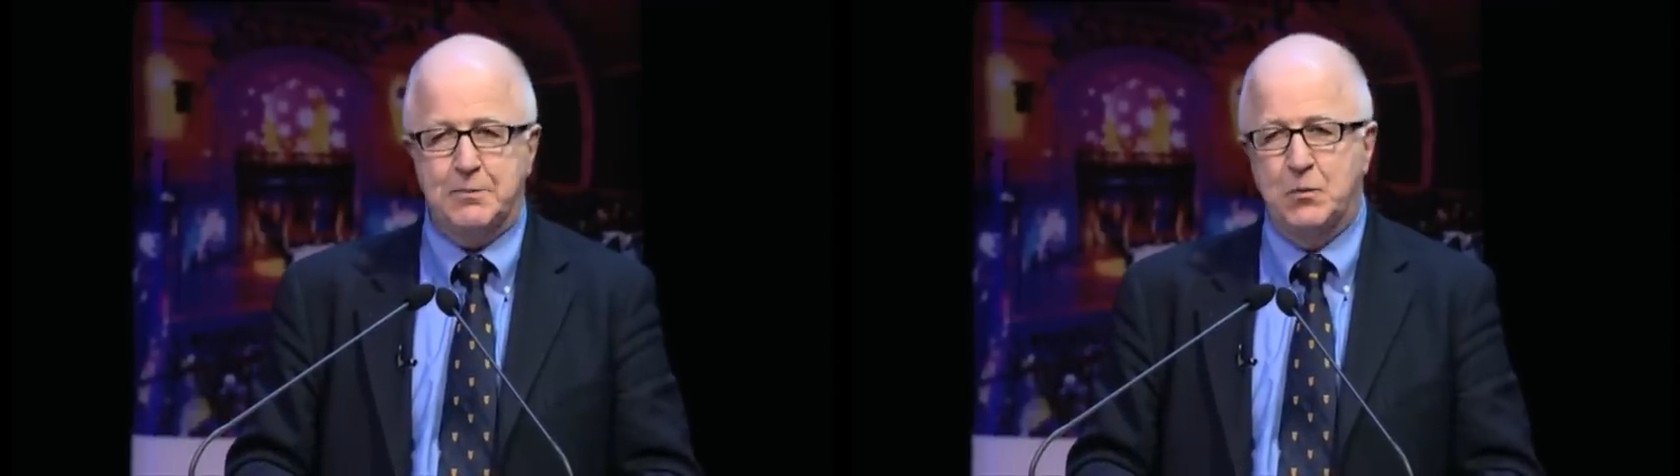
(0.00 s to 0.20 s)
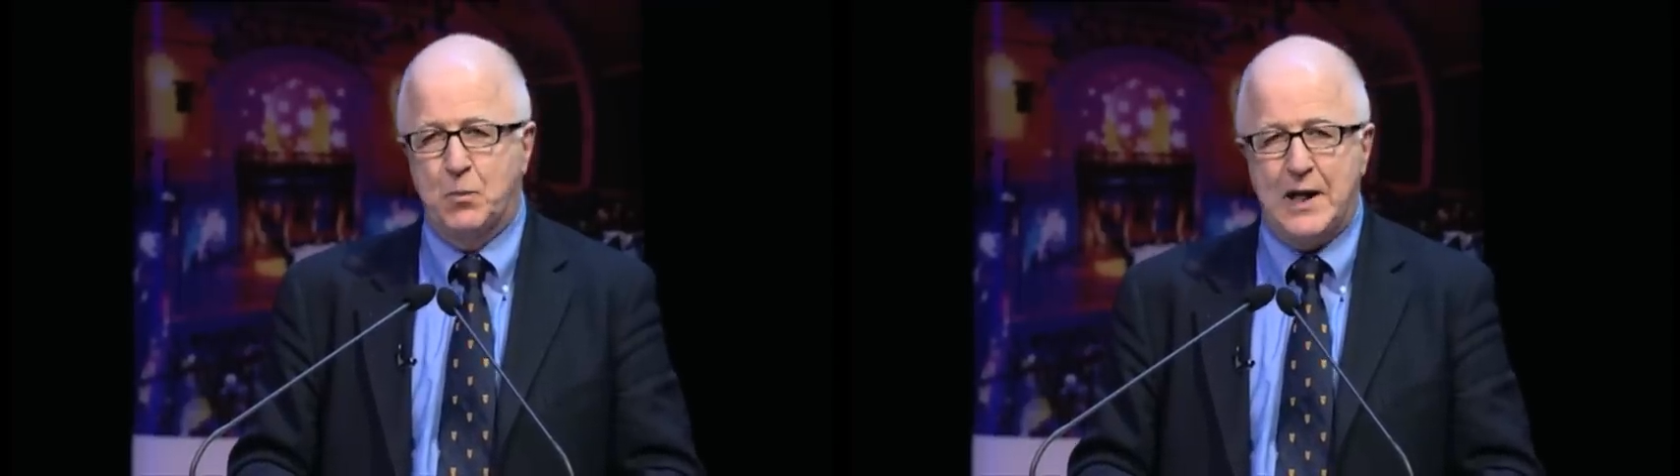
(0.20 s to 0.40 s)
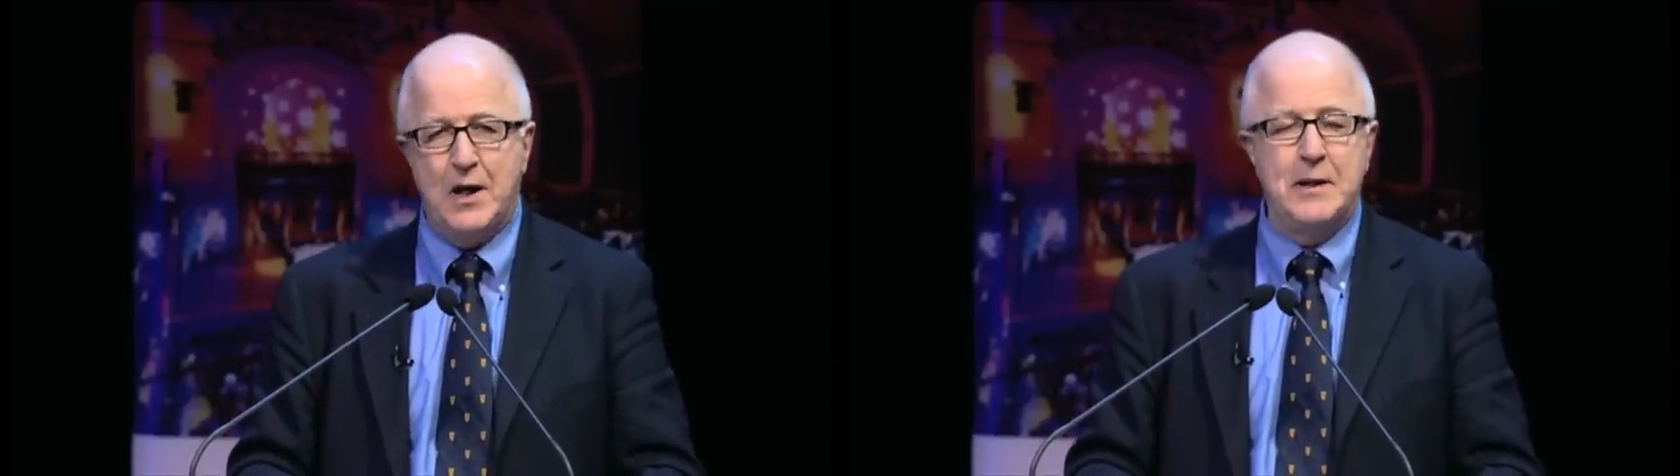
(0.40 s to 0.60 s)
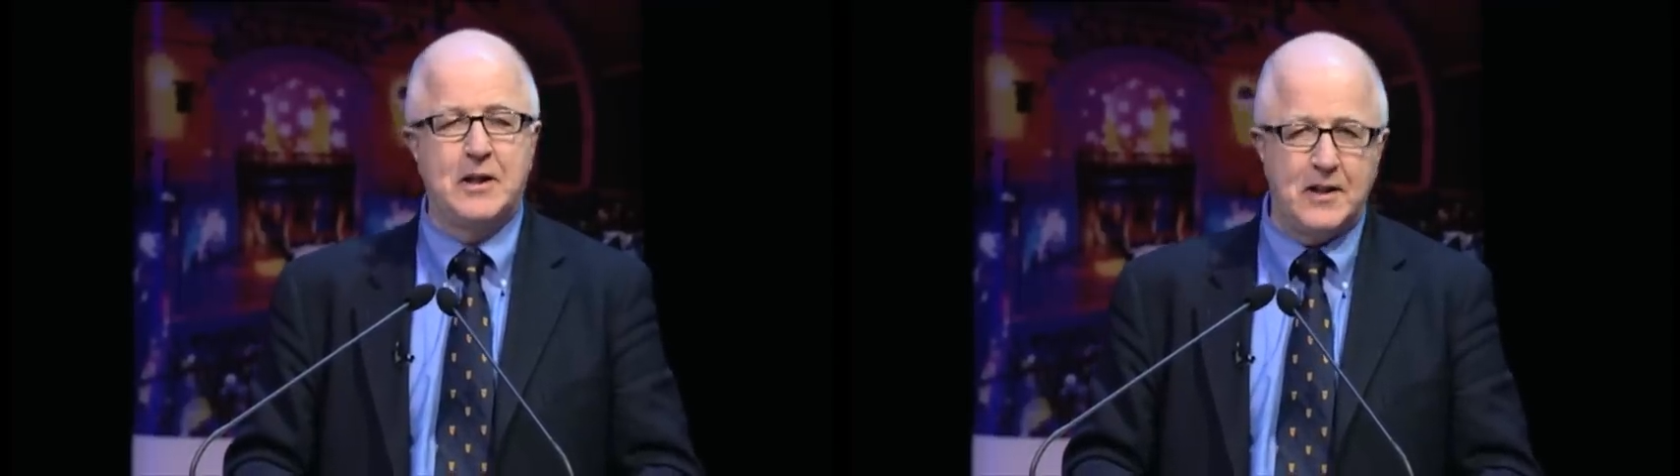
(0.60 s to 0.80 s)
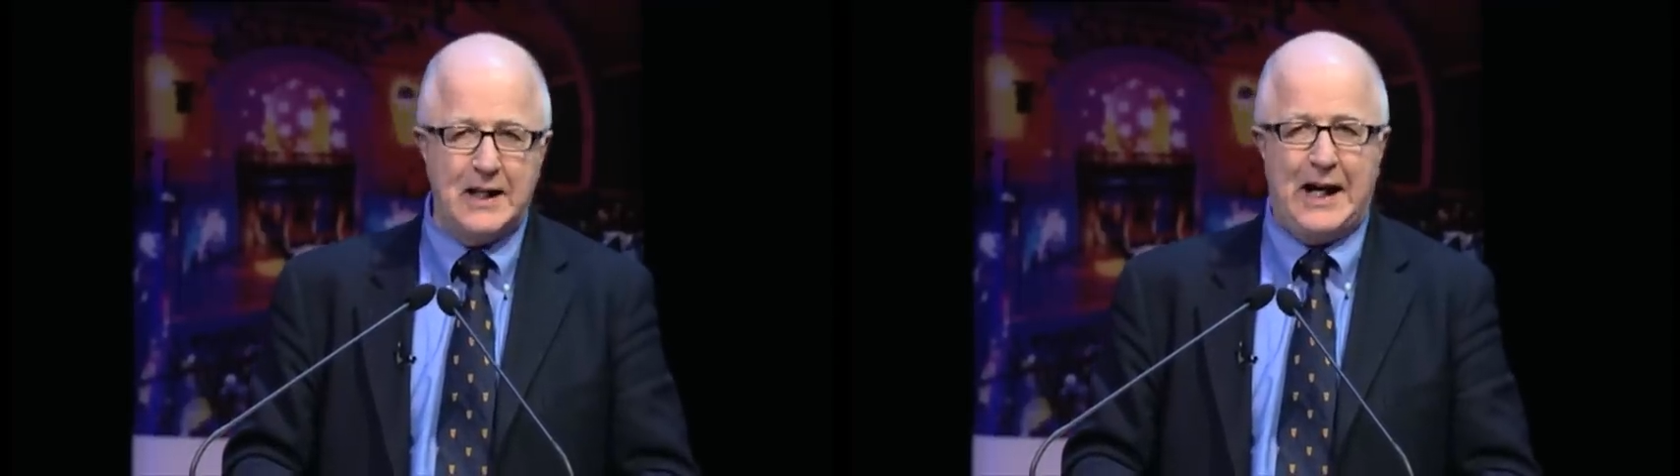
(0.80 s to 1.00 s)
And when are we
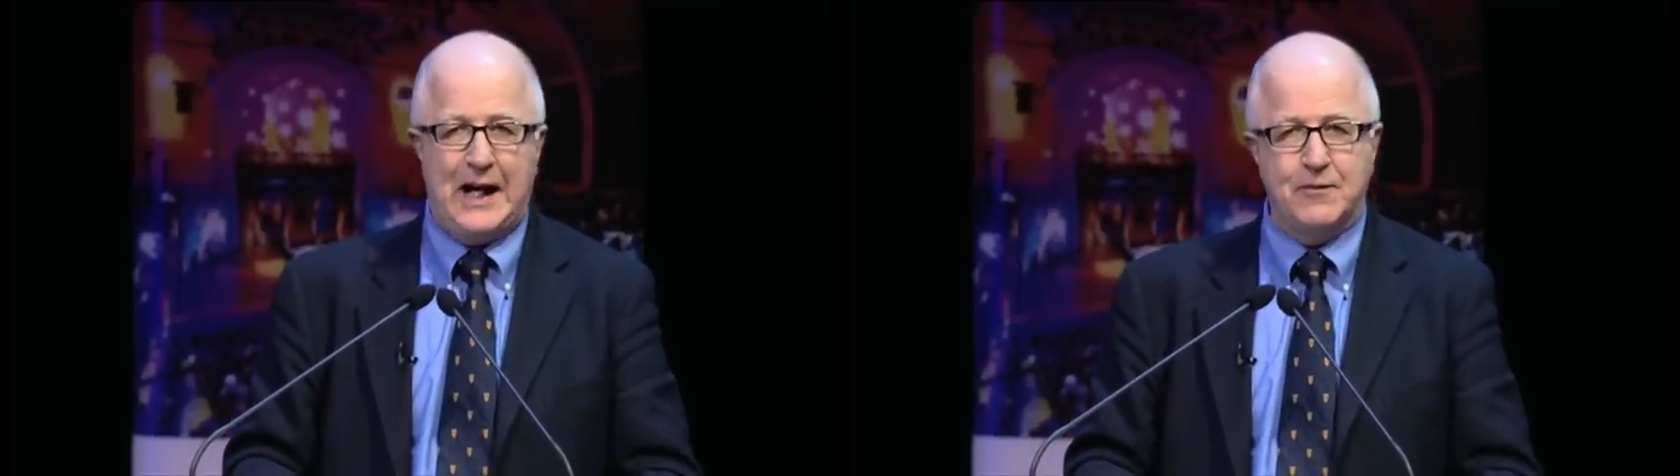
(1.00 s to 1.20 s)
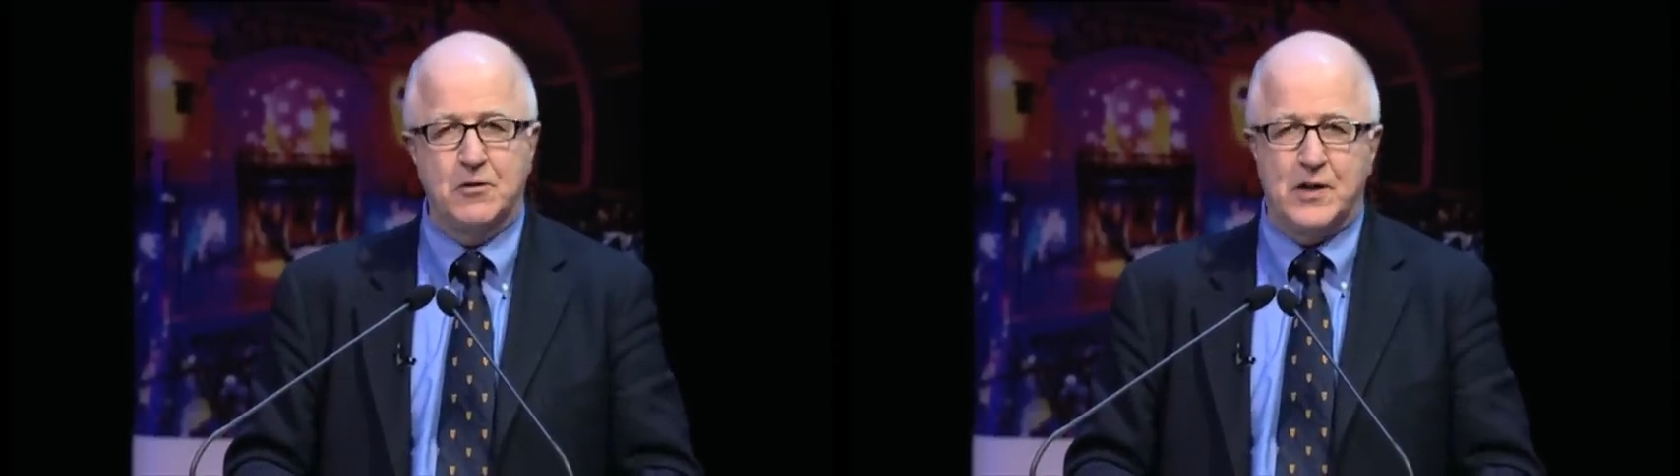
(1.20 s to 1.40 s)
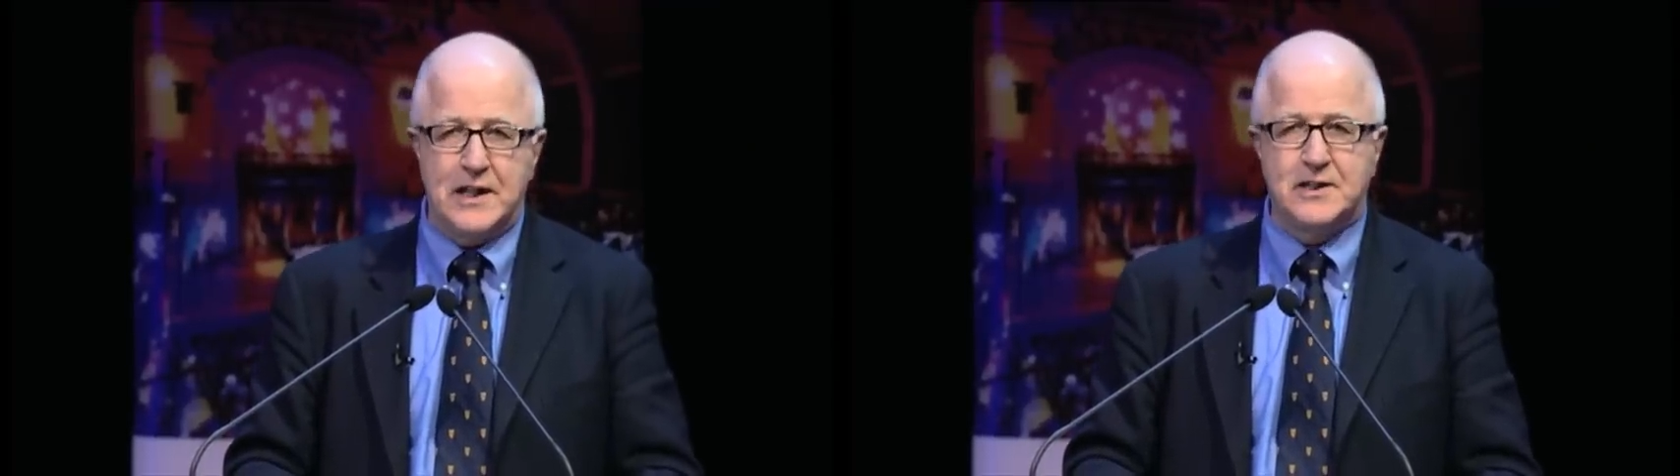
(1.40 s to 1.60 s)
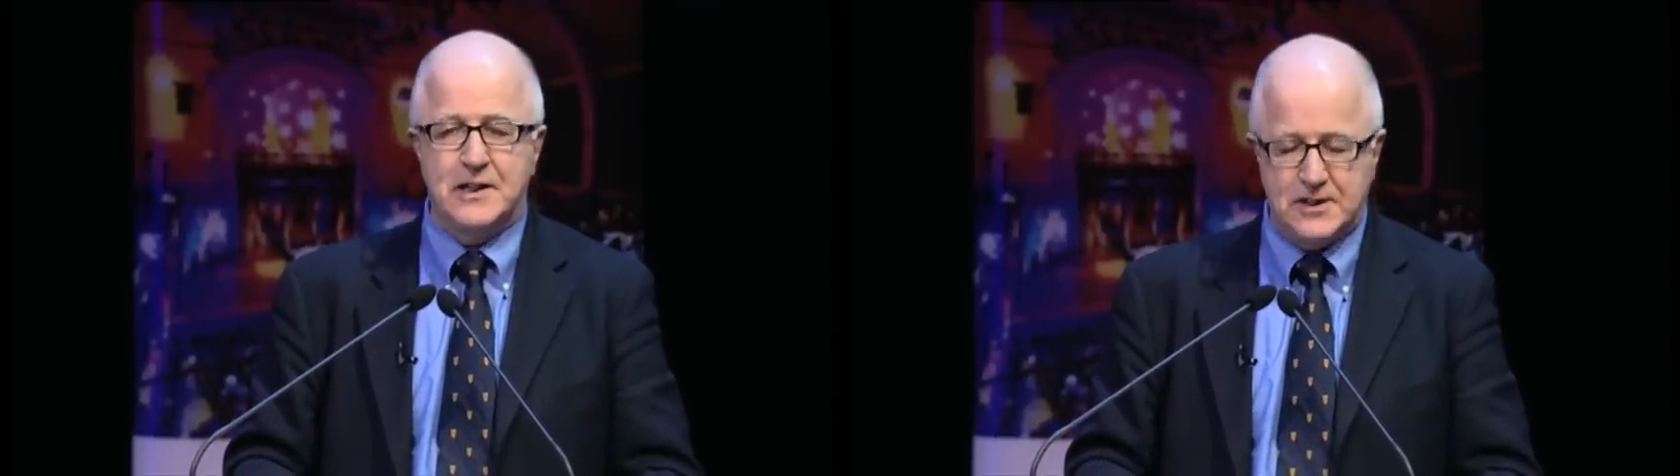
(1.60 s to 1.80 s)
going to have a ratings